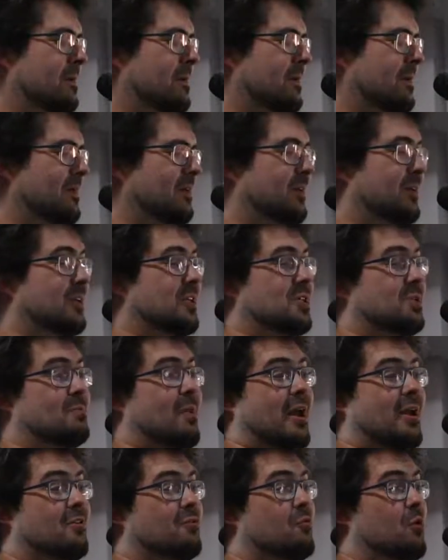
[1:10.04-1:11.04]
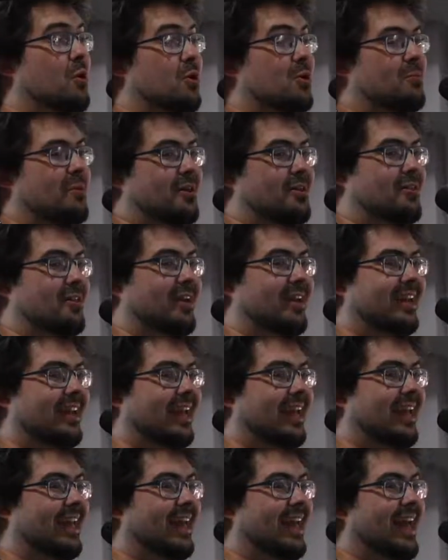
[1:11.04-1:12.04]
And look, in spite of what you may
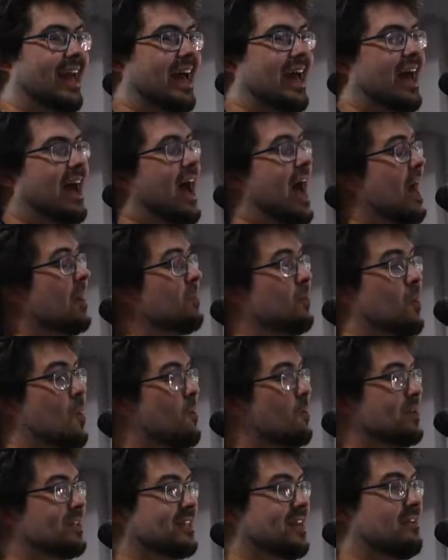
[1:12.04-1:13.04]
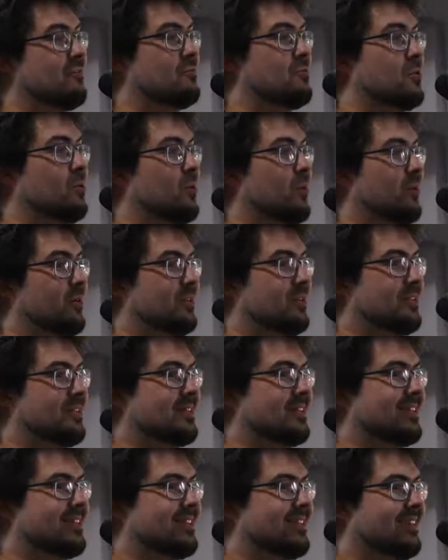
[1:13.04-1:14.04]
think, I don't always have the
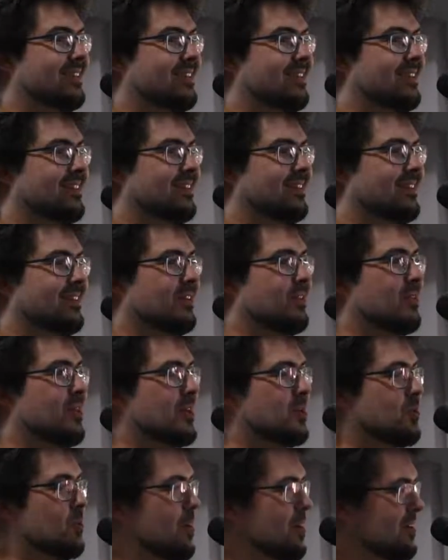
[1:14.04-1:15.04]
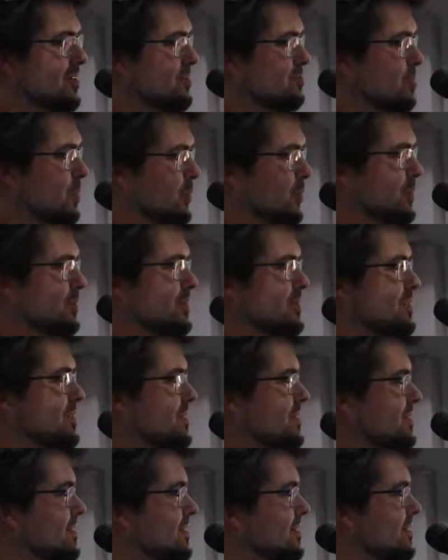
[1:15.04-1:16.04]
words. That's why as
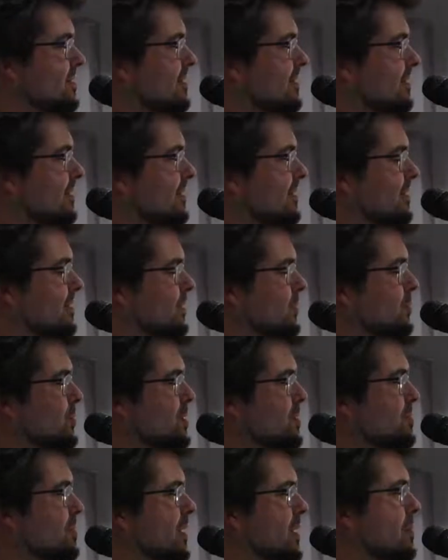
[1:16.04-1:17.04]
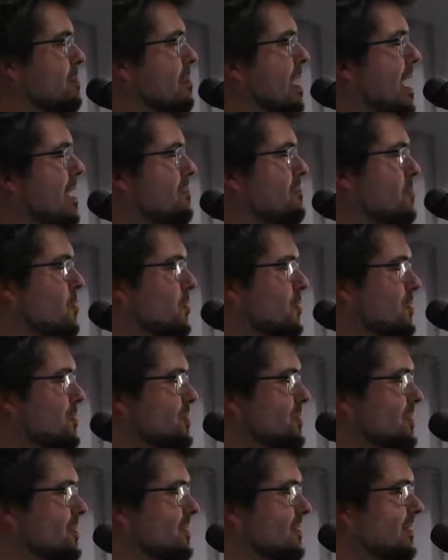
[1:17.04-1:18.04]
poets, we speak in
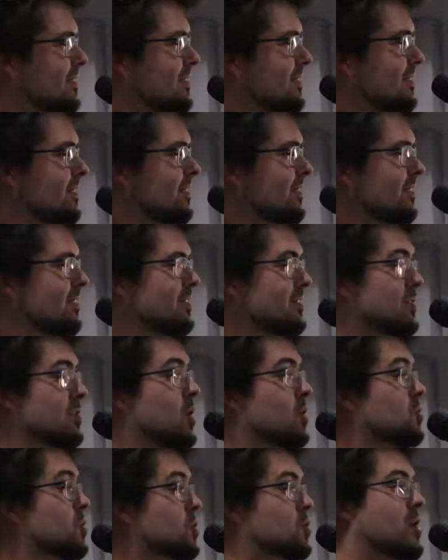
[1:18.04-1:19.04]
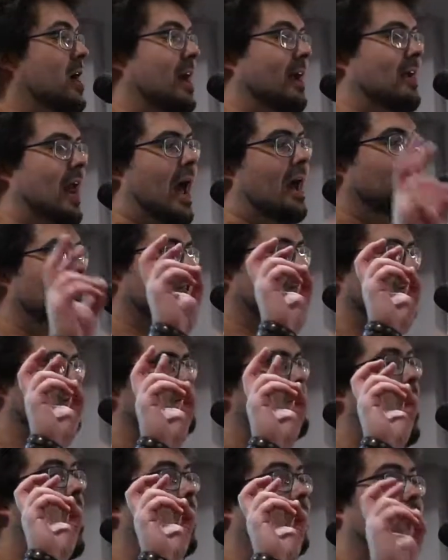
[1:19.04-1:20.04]
metaphors. It's not to try and act
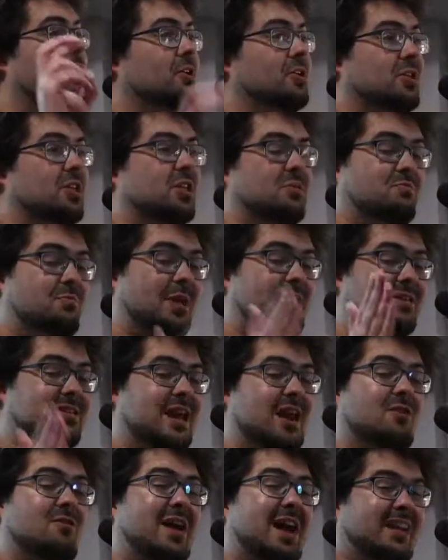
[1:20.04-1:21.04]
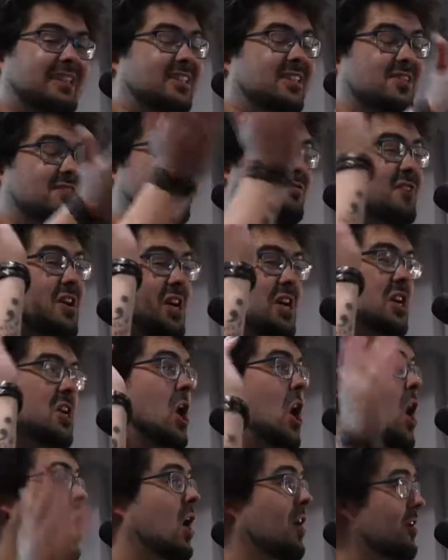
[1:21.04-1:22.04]
smarter, it's because being direct is fucking
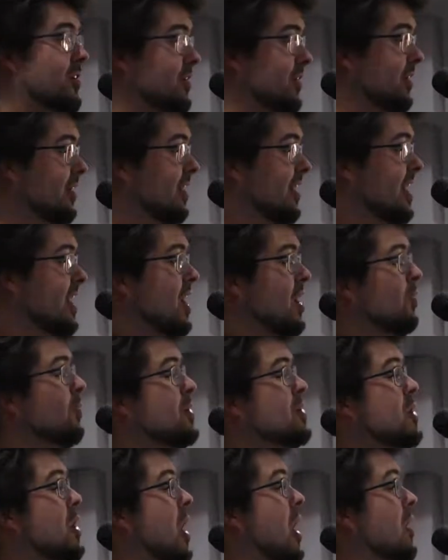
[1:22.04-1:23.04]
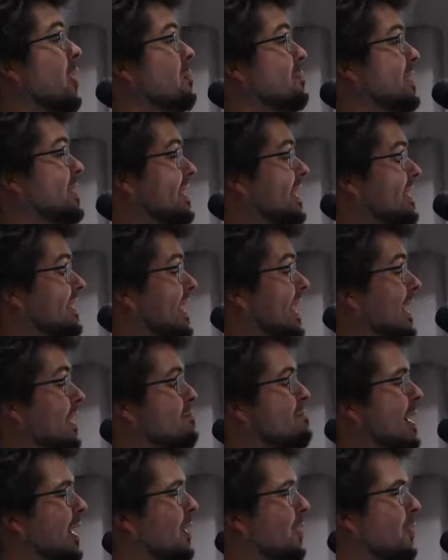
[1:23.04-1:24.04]
harder. When you heard me say,
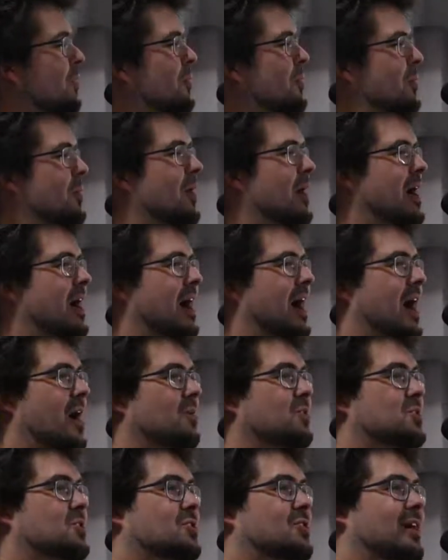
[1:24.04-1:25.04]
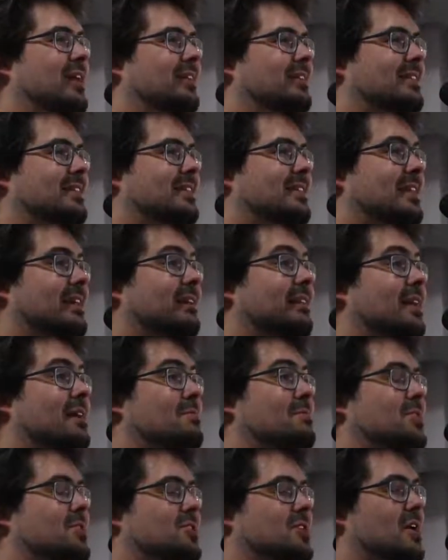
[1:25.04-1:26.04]
take my coat, I was trying to say,
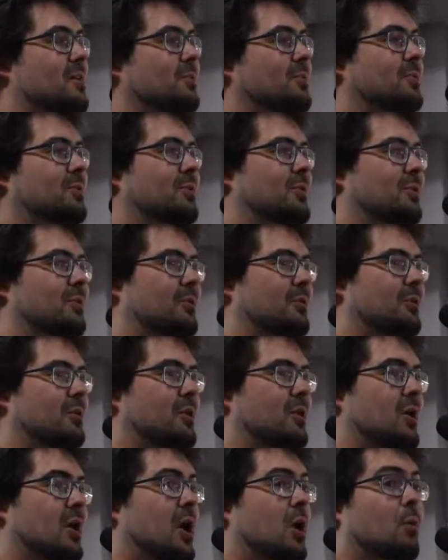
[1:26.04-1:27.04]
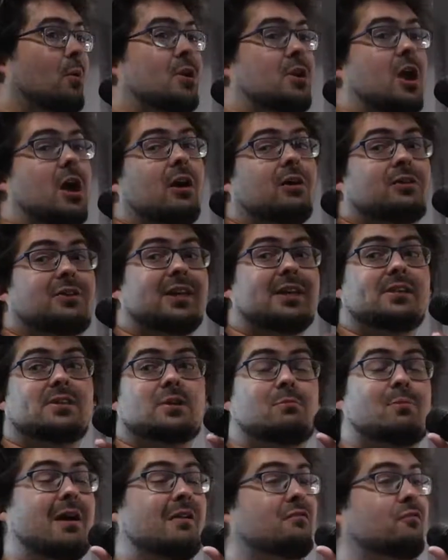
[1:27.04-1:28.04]
let me shelter you. When you heard, these
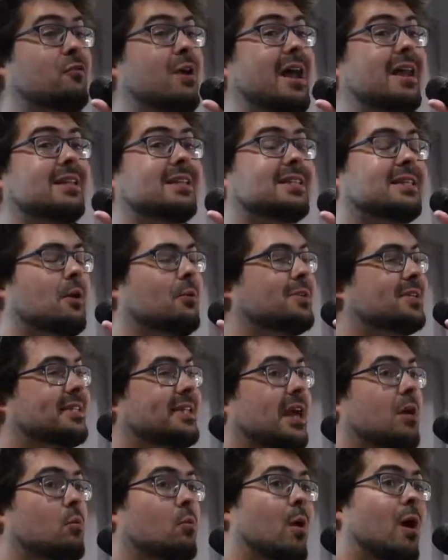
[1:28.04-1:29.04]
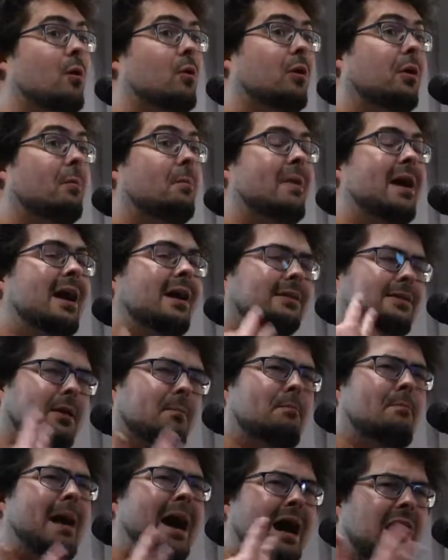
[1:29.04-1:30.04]
are my friends, I was saying, welcome to
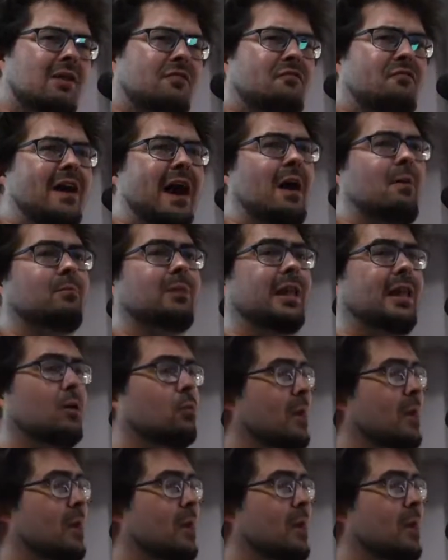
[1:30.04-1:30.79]
my family.